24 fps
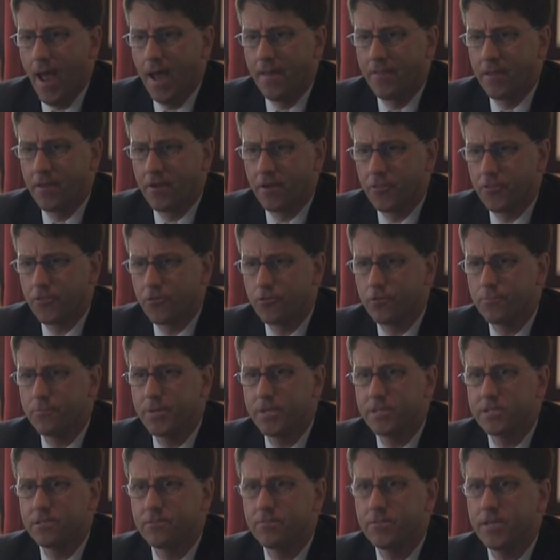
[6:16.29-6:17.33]
And then the third
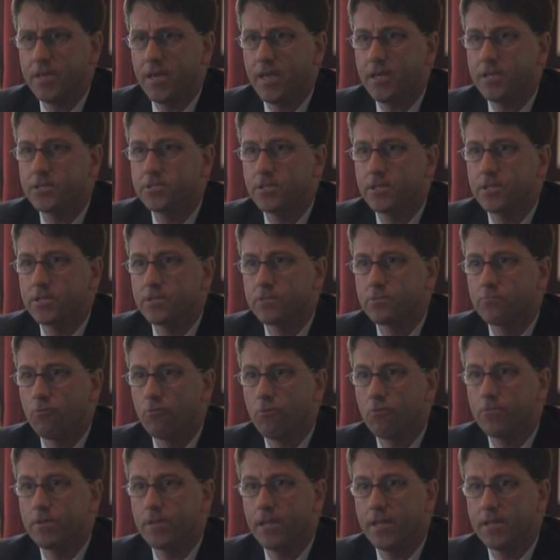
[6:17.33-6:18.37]
piece of the aging is
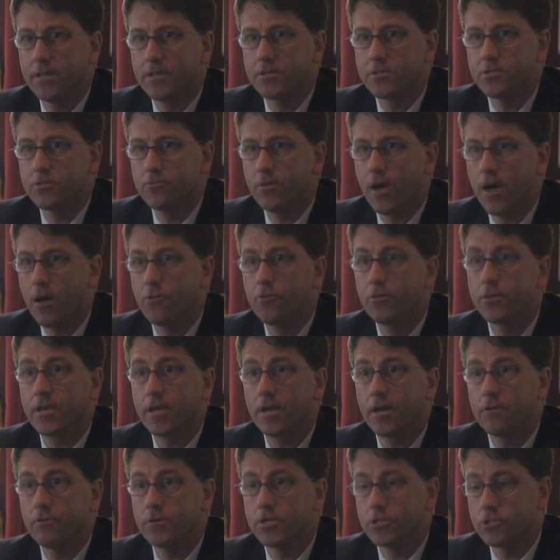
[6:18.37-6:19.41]
more related to
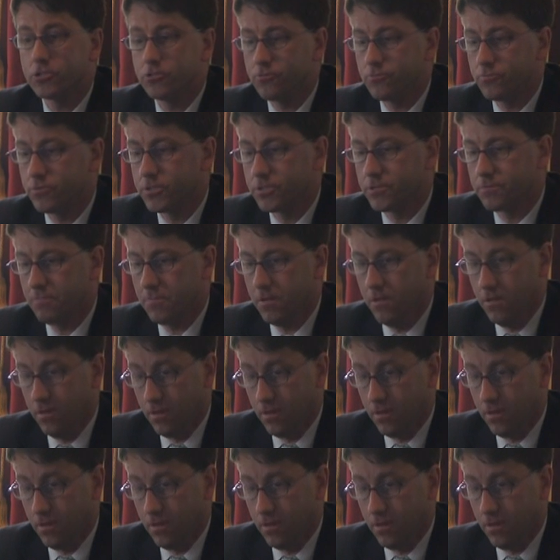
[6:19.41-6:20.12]
healthcare issues.